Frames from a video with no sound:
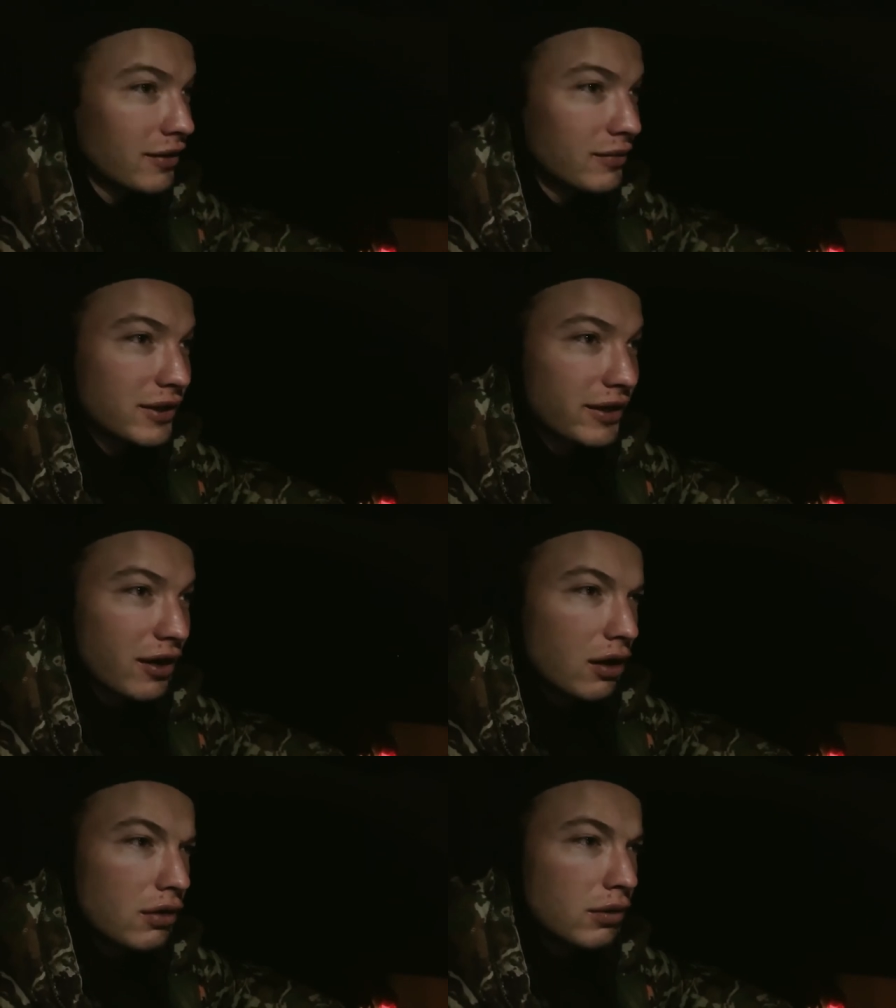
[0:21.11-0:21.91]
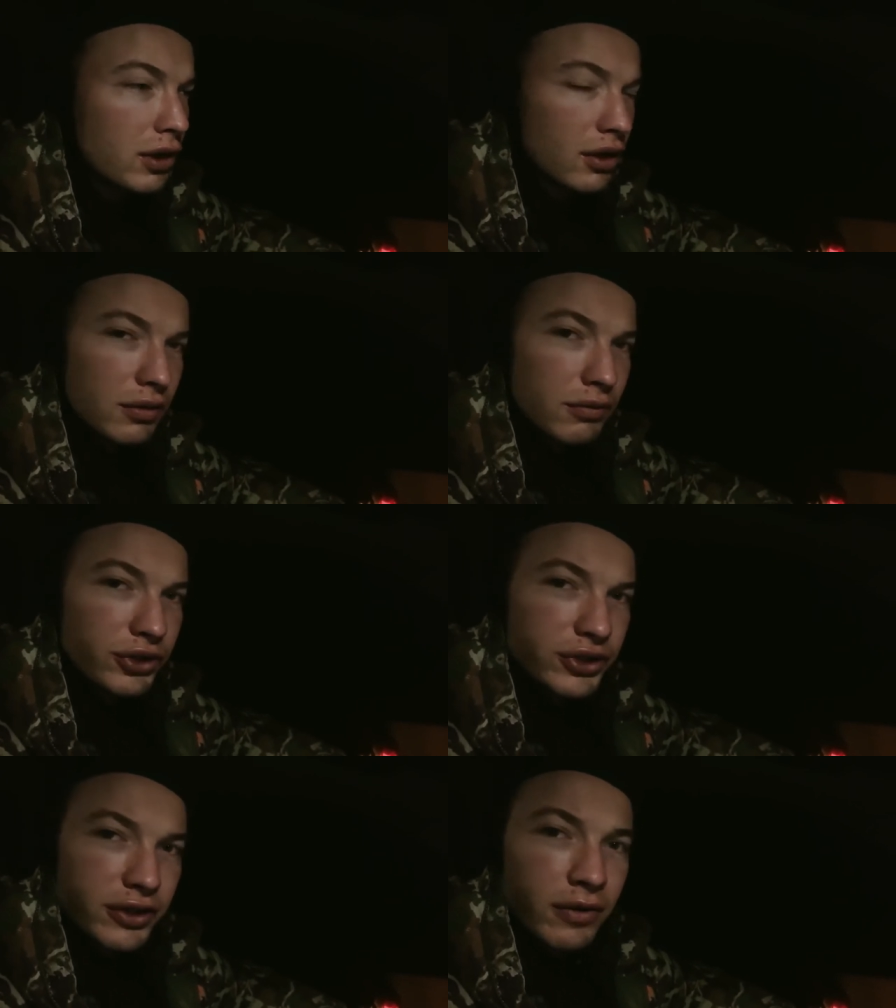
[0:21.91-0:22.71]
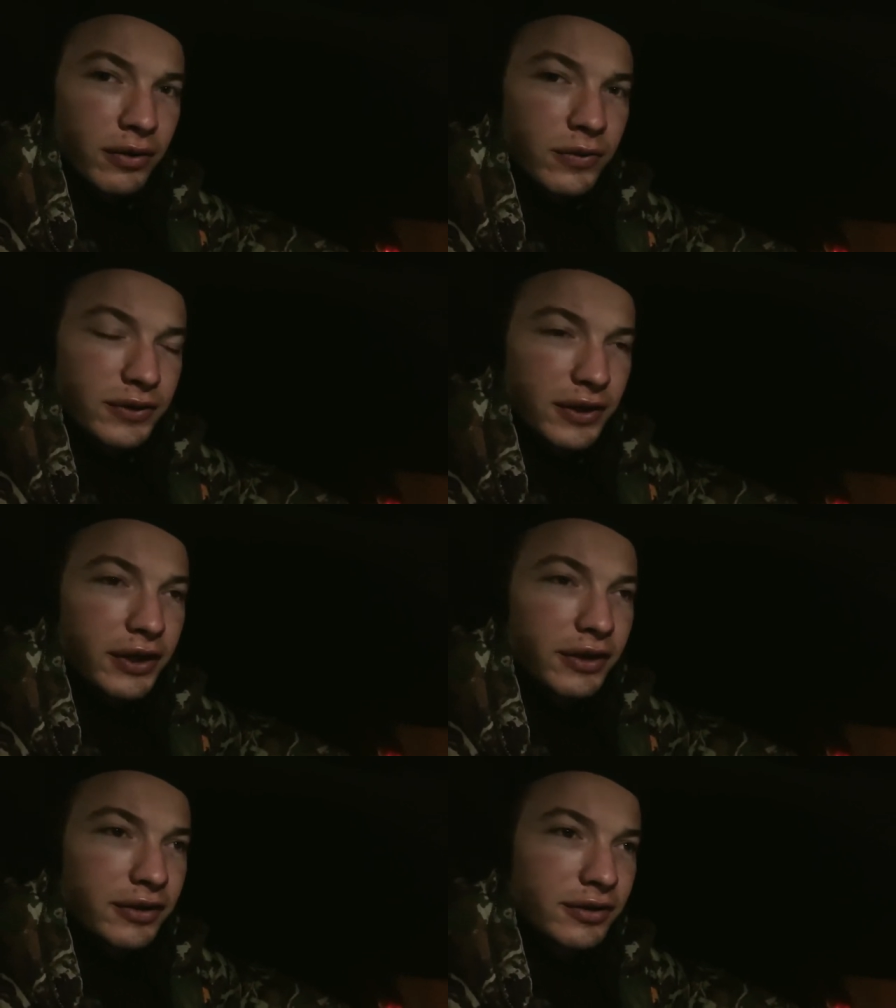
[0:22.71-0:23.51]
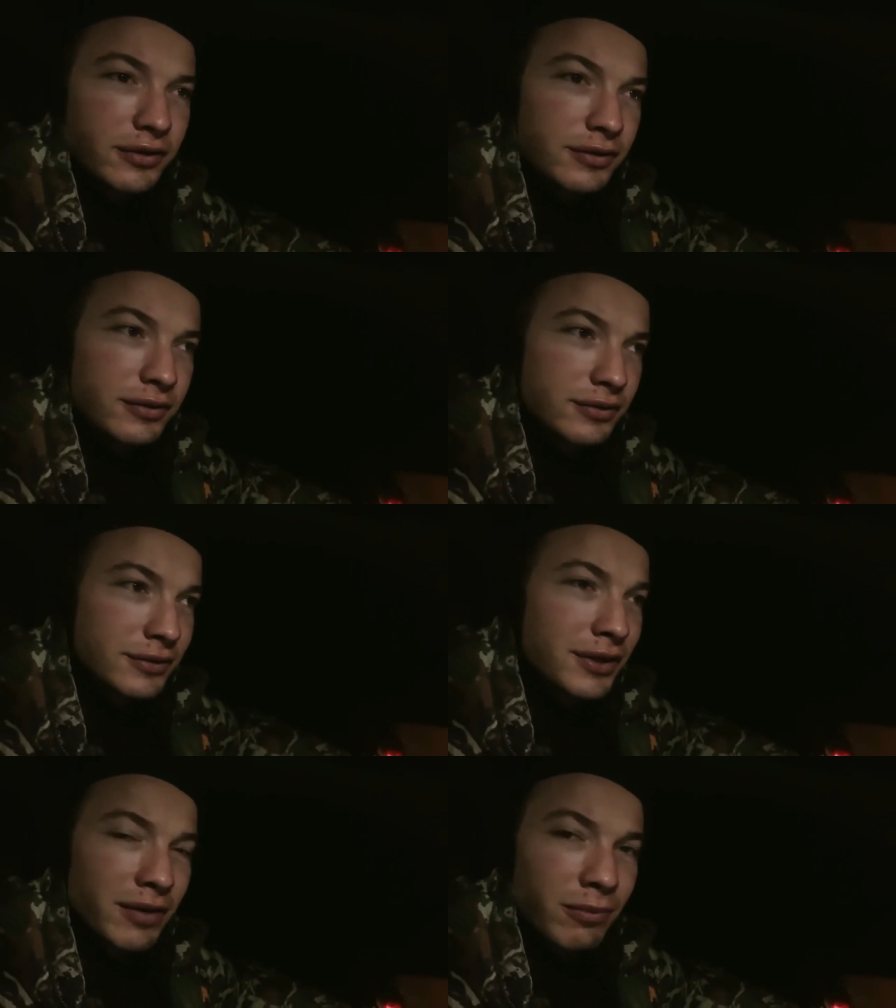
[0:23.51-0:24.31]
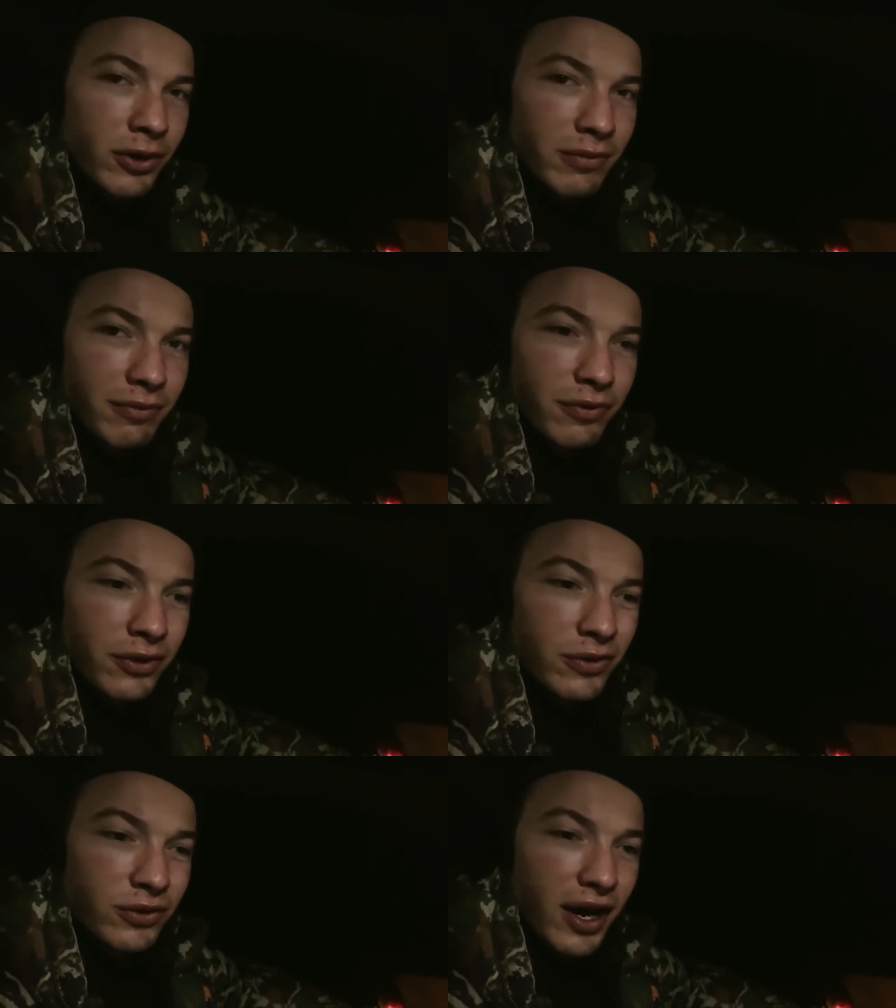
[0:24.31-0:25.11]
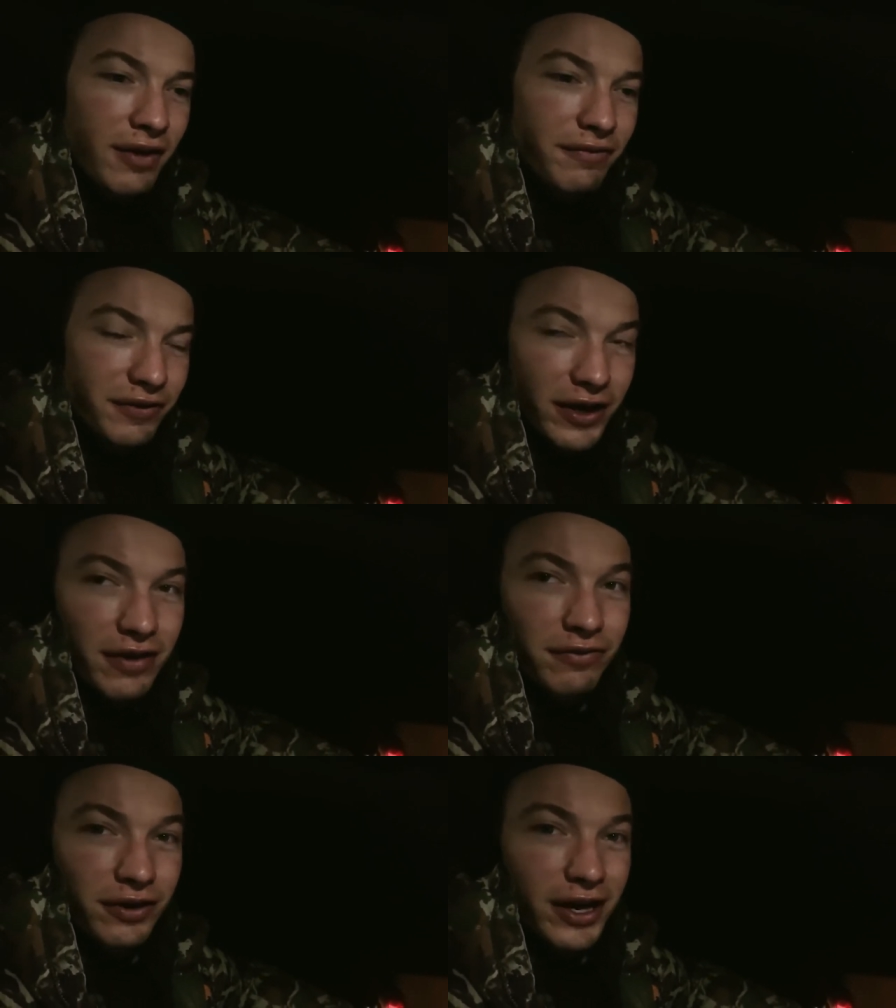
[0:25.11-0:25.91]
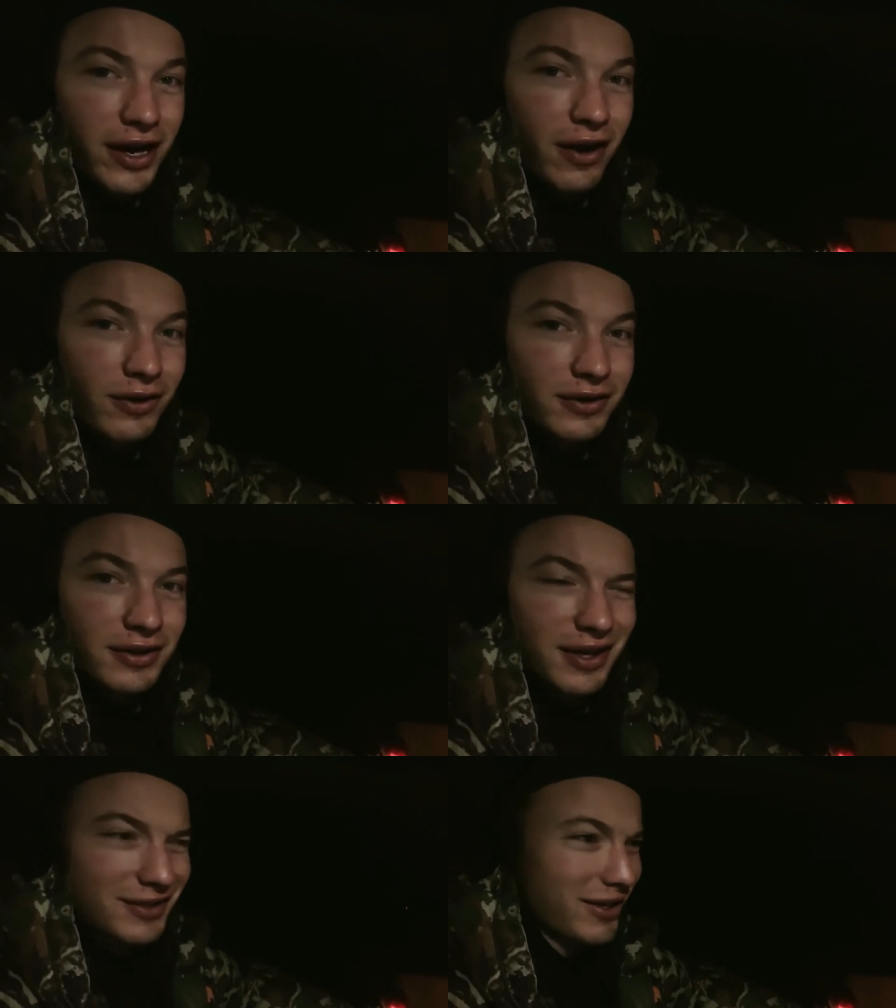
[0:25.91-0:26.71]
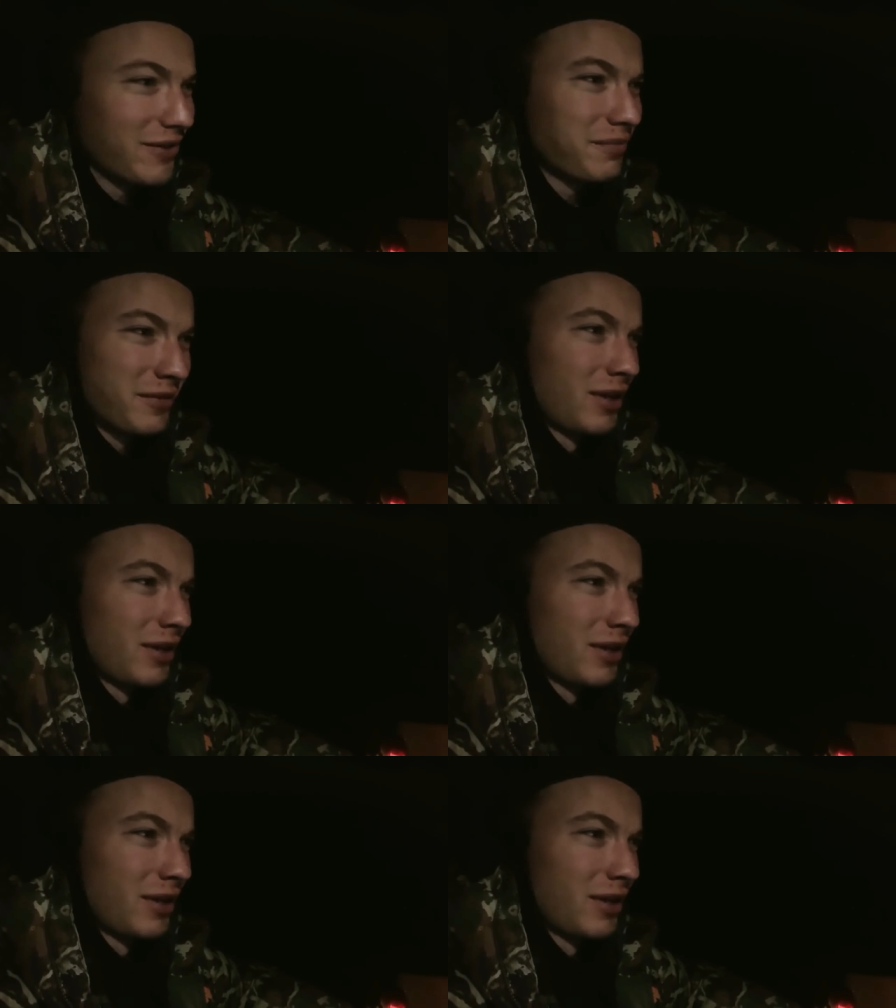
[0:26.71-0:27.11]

He was like, oh, well, we should go goose hunting Sunday morning before you drive for 8 hours. And I said,